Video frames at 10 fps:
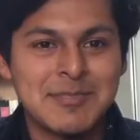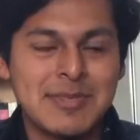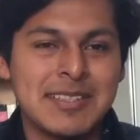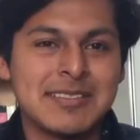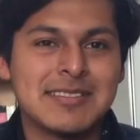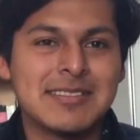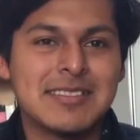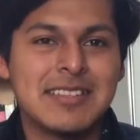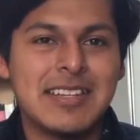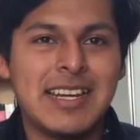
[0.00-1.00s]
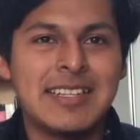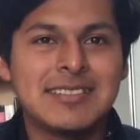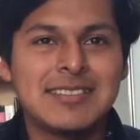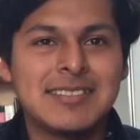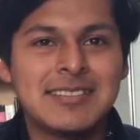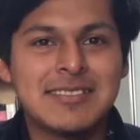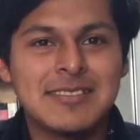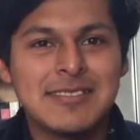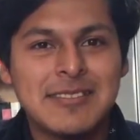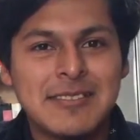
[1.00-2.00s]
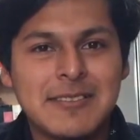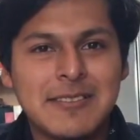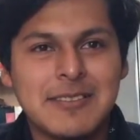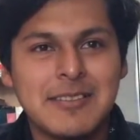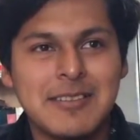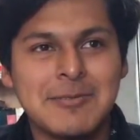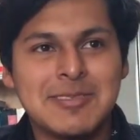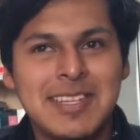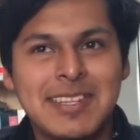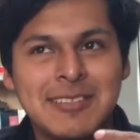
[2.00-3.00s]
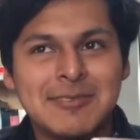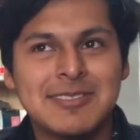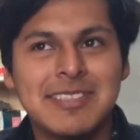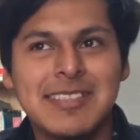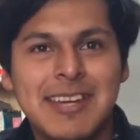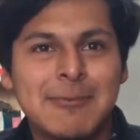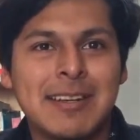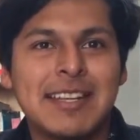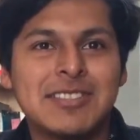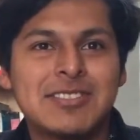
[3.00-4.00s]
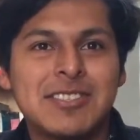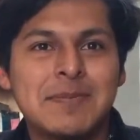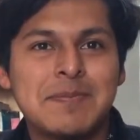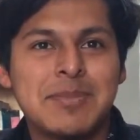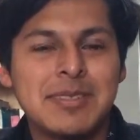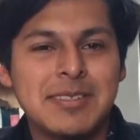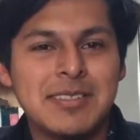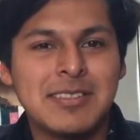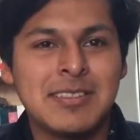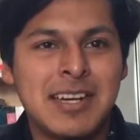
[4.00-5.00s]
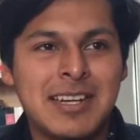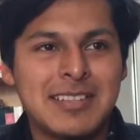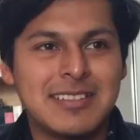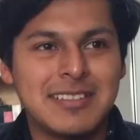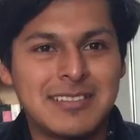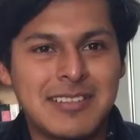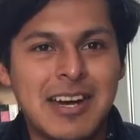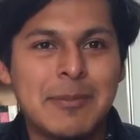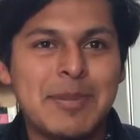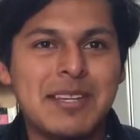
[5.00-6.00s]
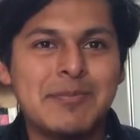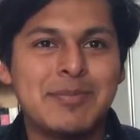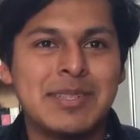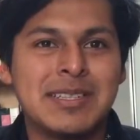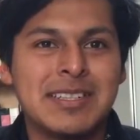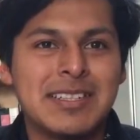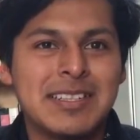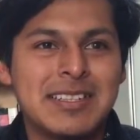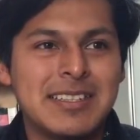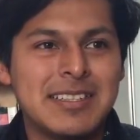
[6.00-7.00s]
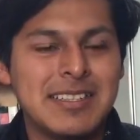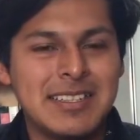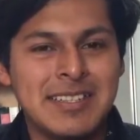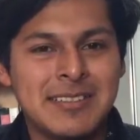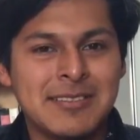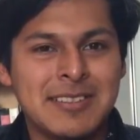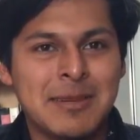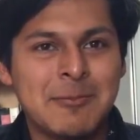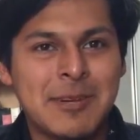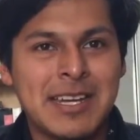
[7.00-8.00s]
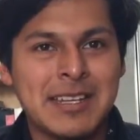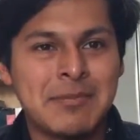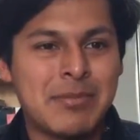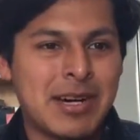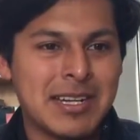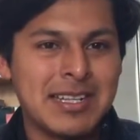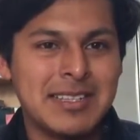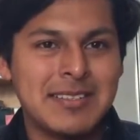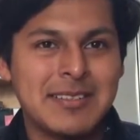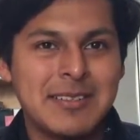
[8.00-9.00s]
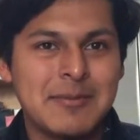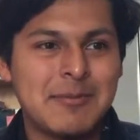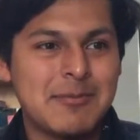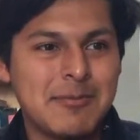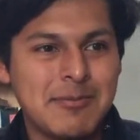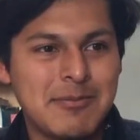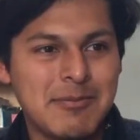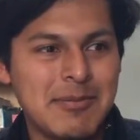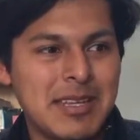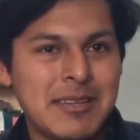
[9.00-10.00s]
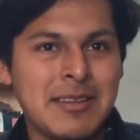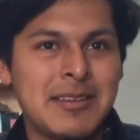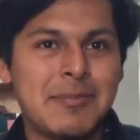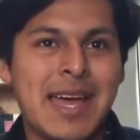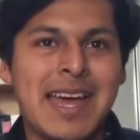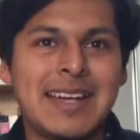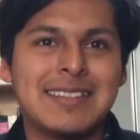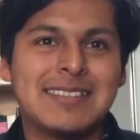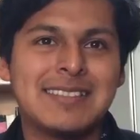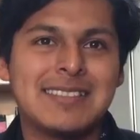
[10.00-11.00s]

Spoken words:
between us. And it's this. It was seeing that relationship not copied, but in the same way embodied in the past,